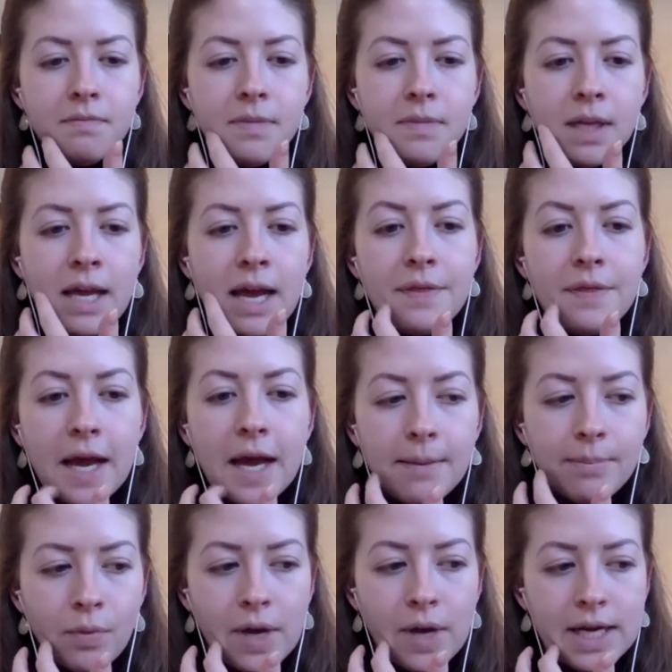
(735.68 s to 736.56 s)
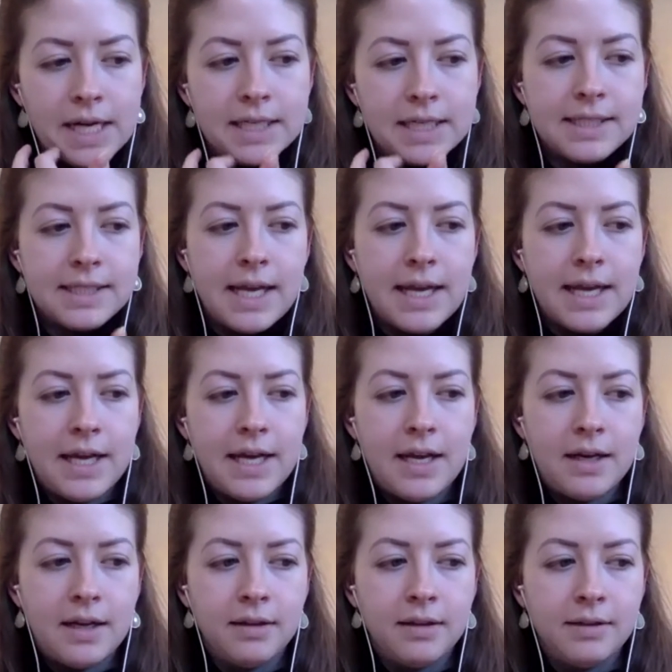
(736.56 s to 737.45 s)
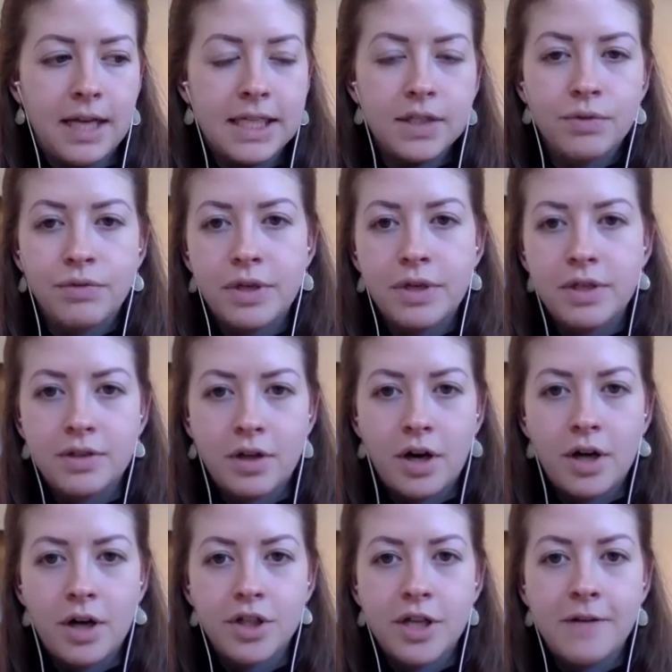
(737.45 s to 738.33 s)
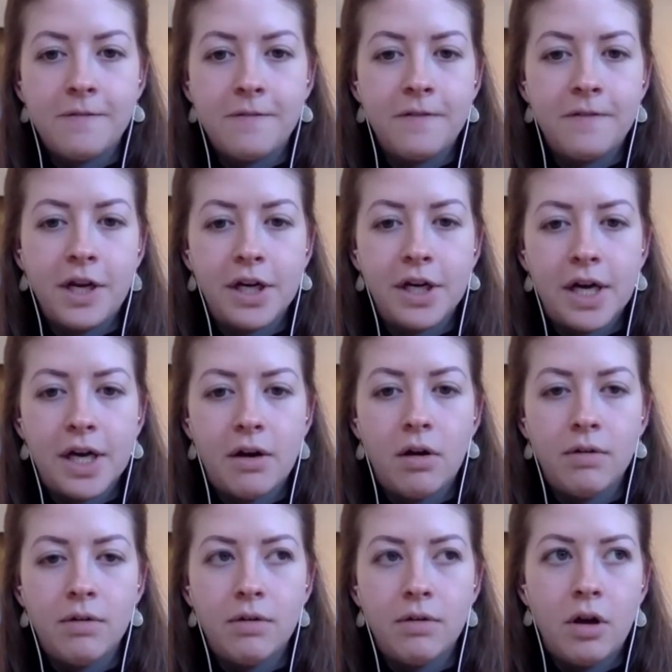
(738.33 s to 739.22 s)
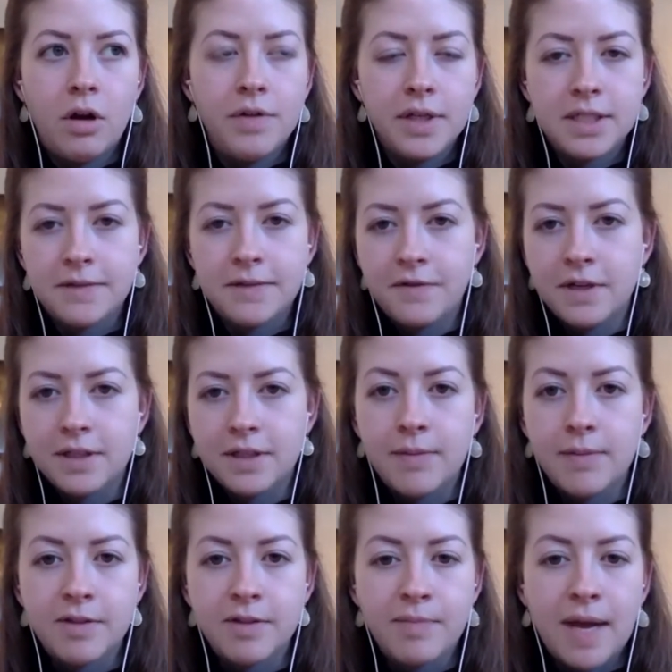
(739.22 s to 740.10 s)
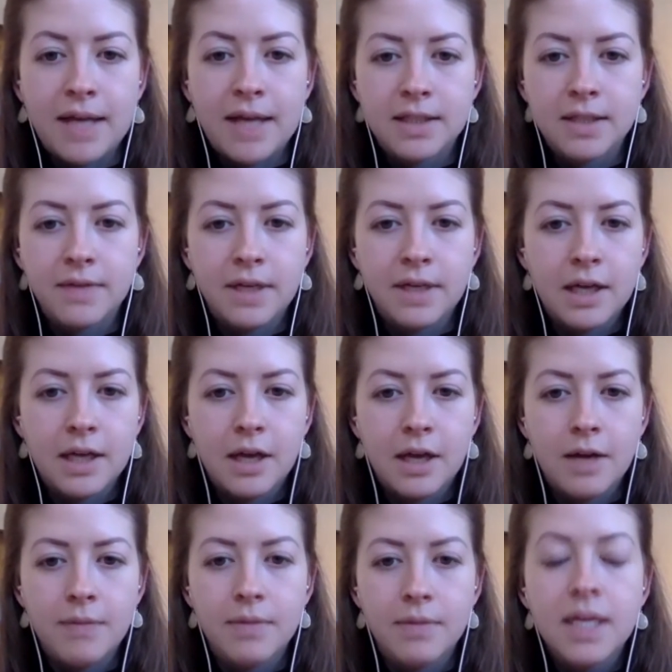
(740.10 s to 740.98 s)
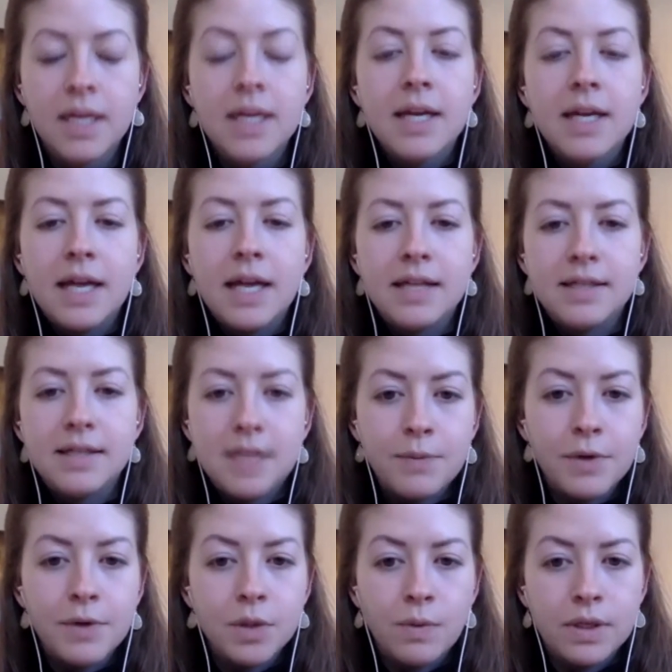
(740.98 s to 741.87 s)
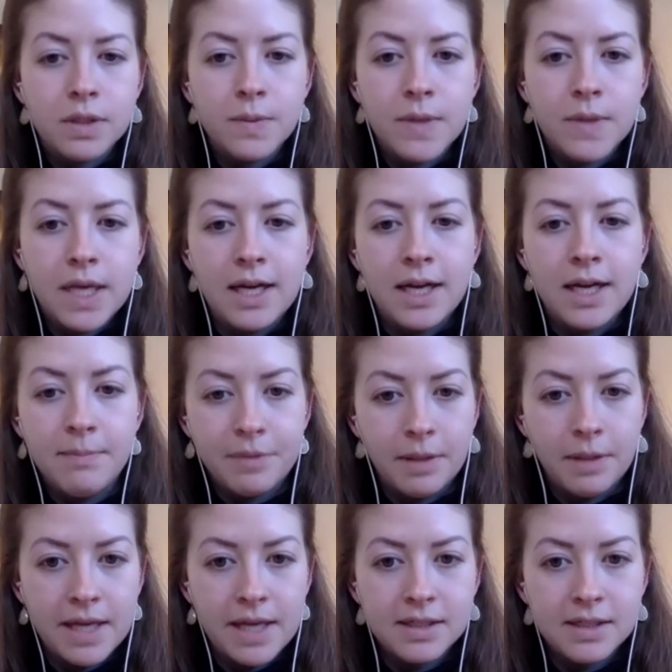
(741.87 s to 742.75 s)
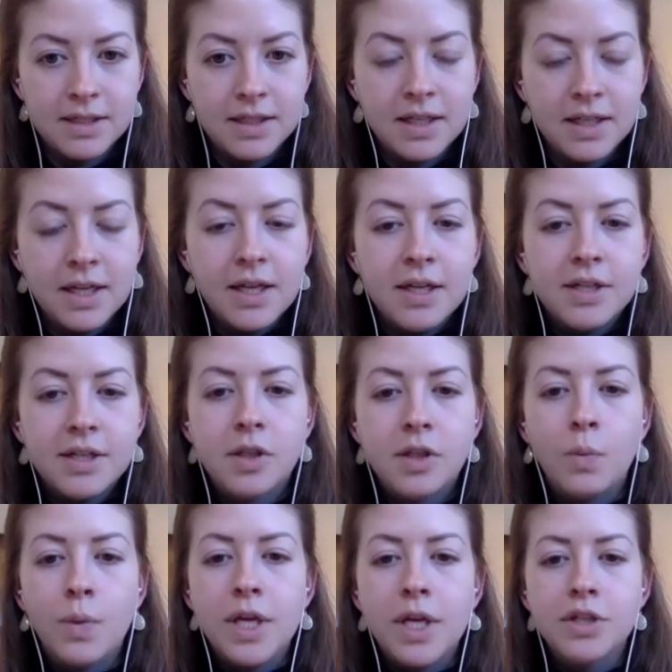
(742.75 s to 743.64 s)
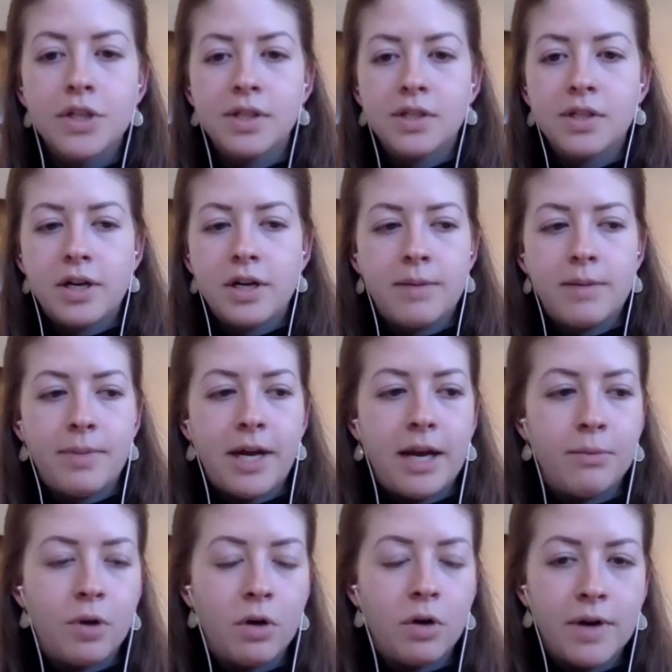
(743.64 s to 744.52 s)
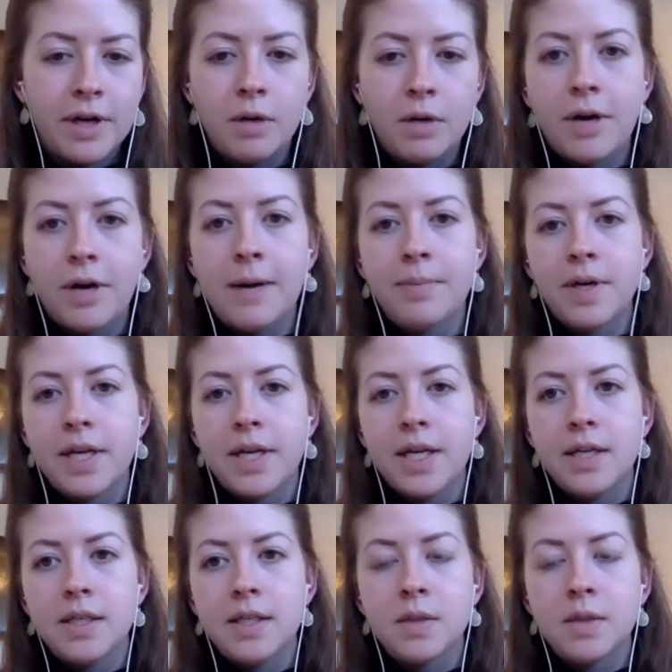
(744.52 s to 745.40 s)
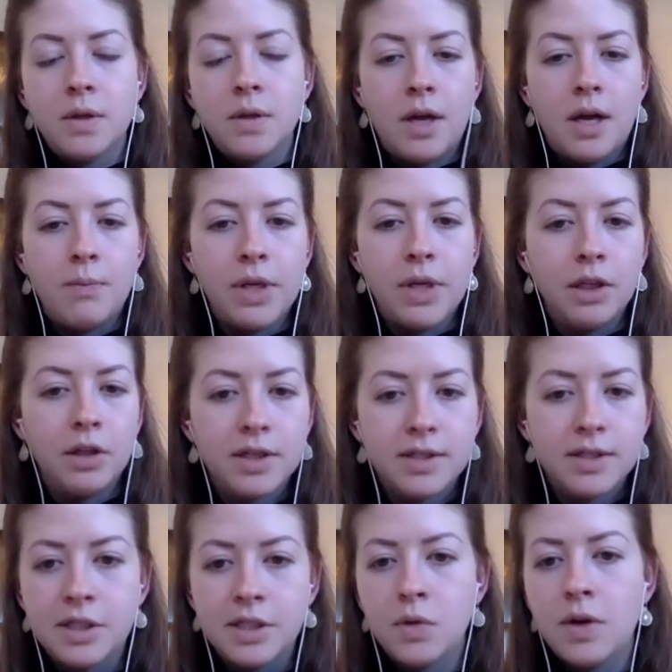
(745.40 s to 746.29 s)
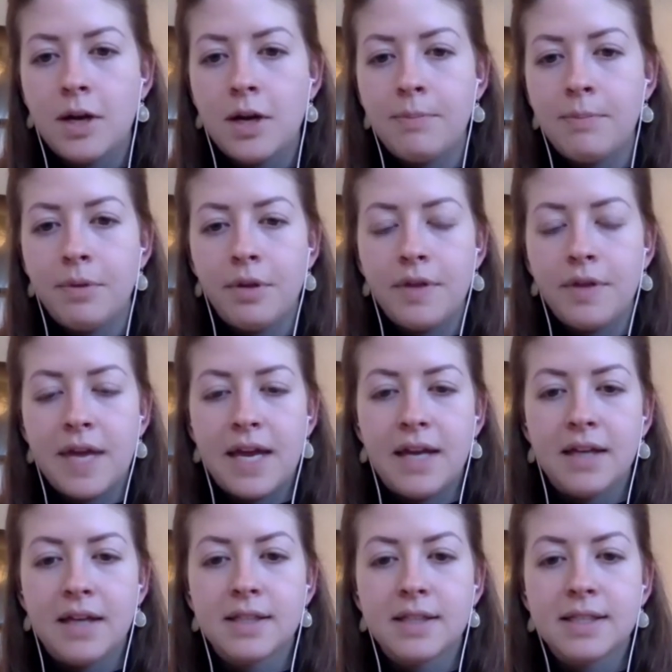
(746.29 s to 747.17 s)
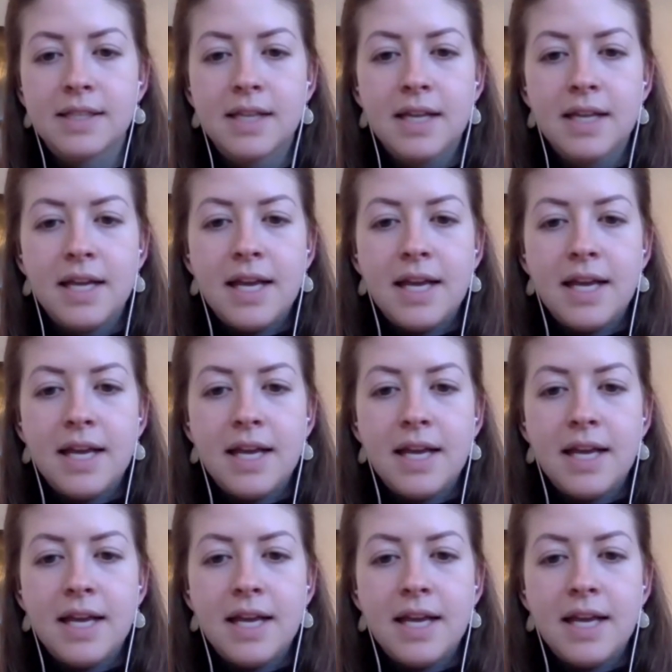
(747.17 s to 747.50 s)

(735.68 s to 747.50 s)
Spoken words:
At that point, I decided, let's research and figure out all the different types of passive income and see which ones we can implement. So we just started buying more rental properties. We looked into a couple things.